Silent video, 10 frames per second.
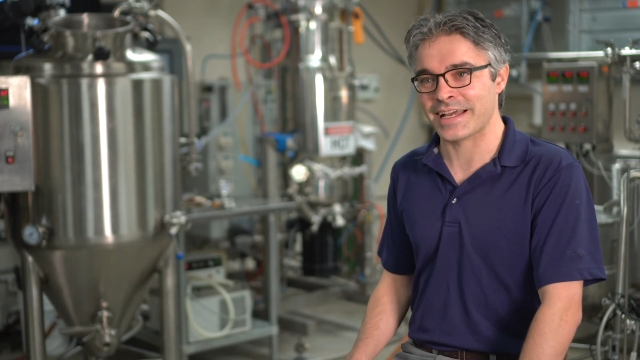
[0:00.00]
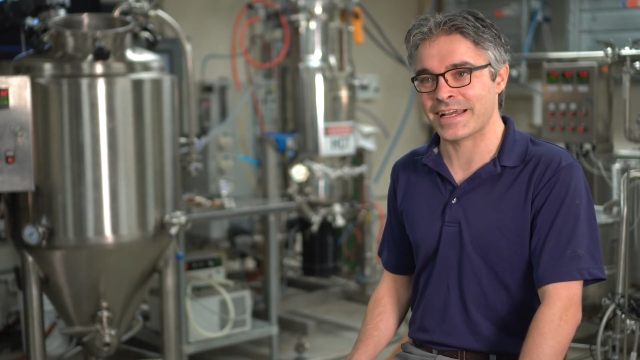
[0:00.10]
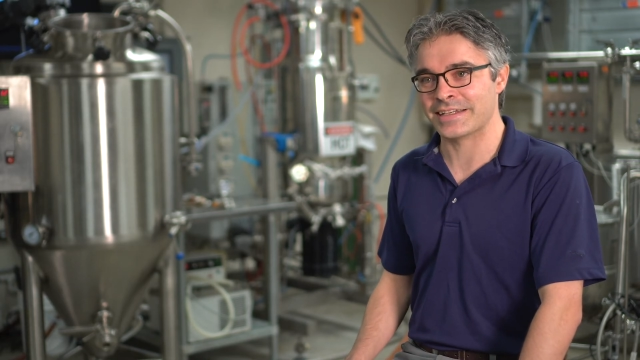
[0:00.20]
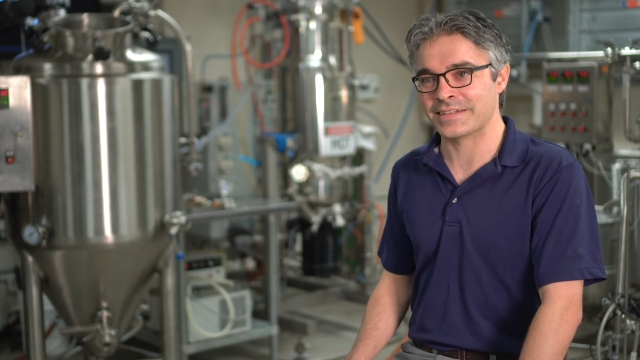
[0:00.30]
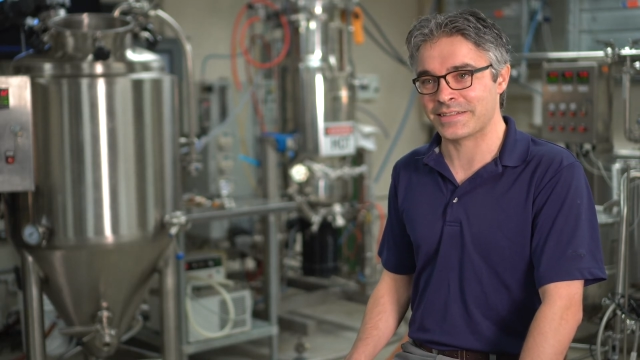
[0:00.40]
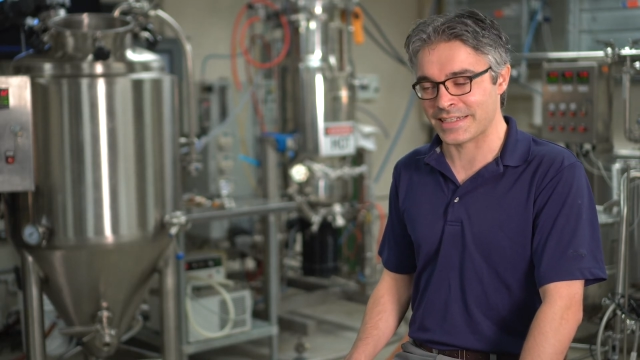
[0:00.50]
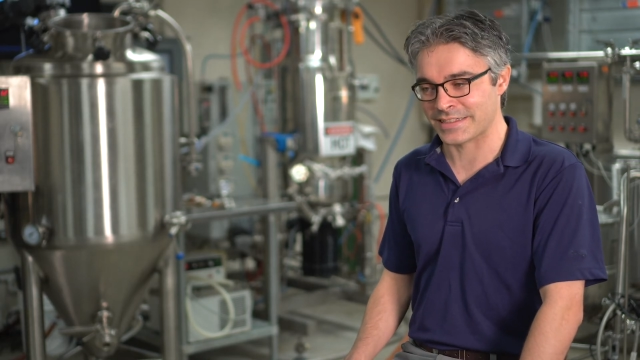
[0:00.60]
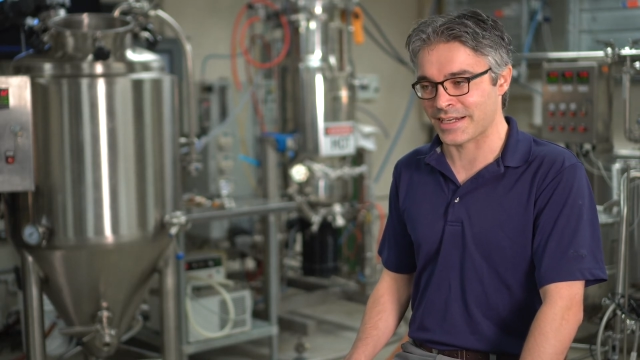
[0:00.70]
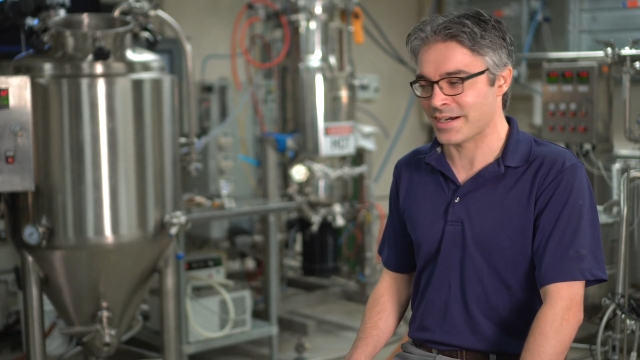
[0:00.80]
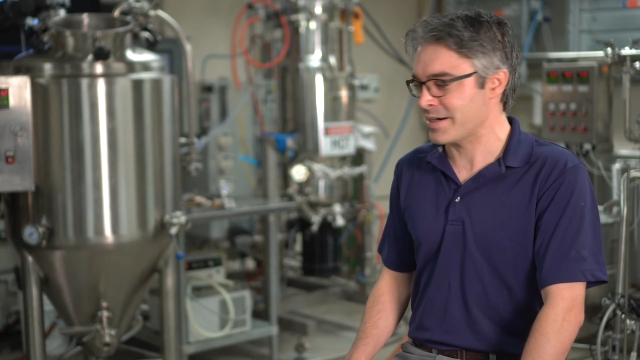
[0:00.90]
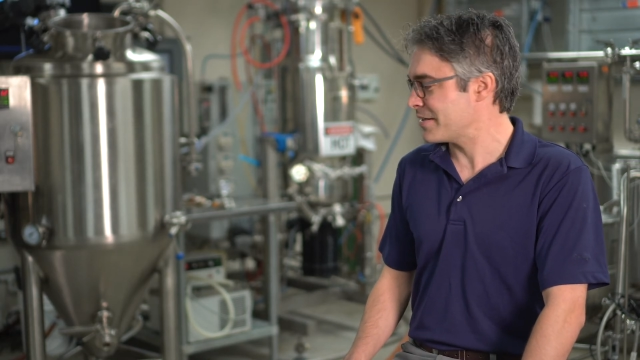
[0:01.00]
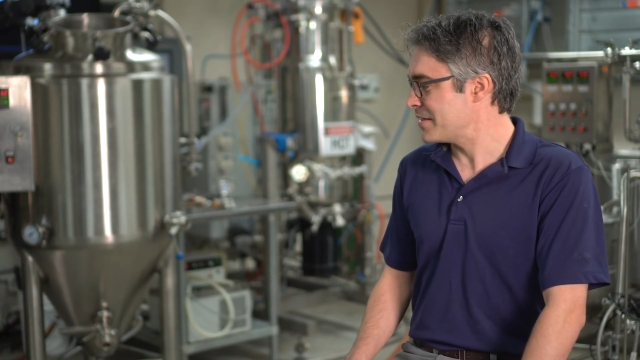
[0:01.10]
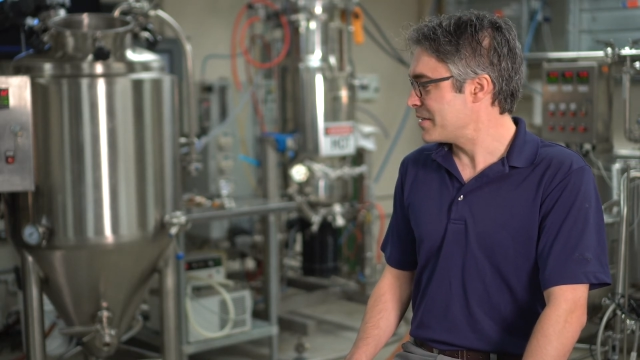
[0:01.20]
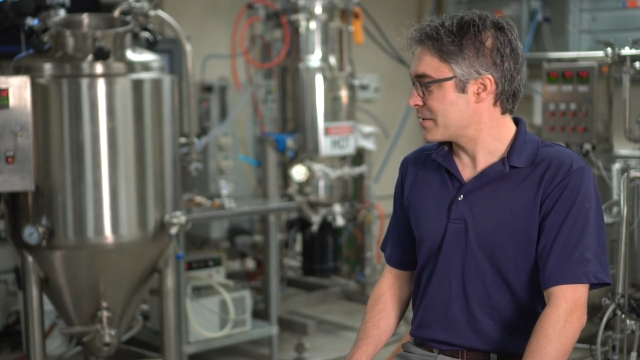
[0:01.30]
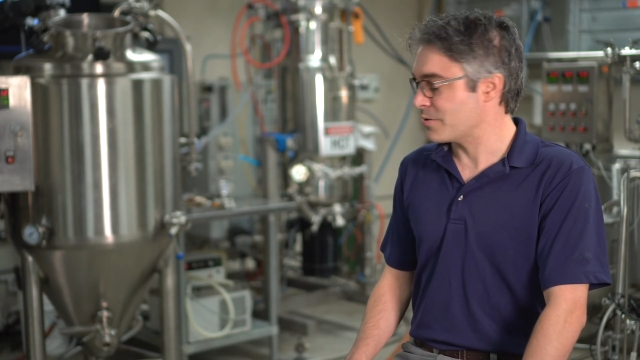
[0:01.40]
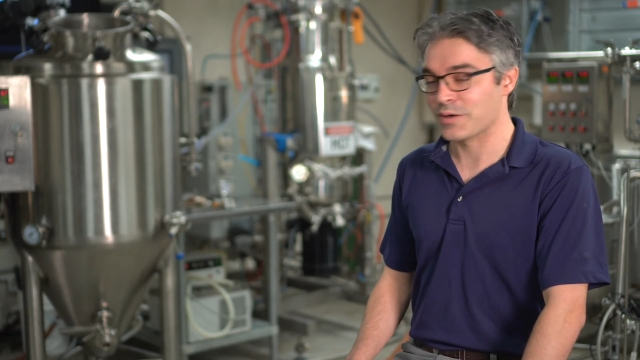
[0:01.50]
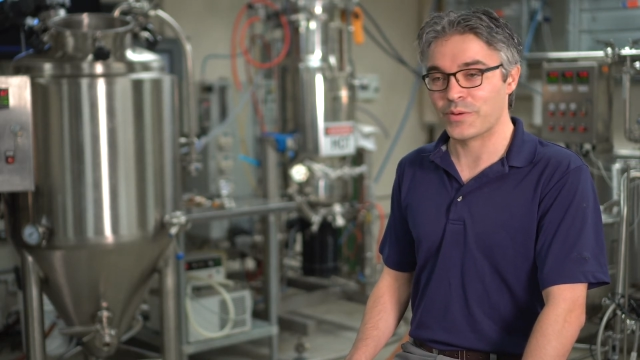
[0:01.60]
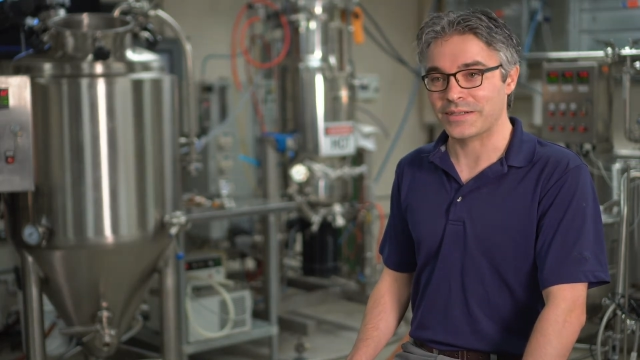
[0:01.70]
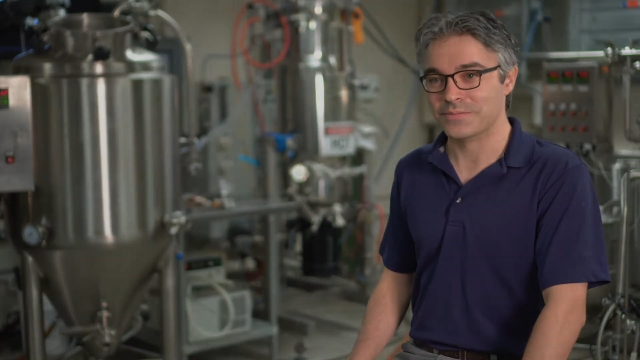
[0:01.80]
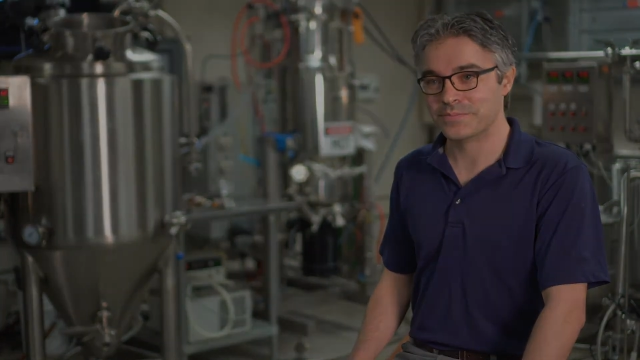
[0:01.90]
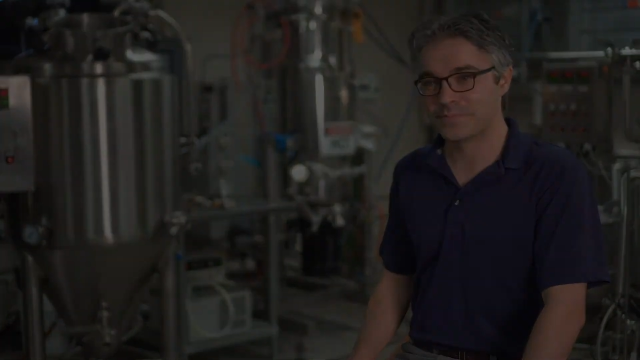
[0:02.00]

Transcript: and things are going well.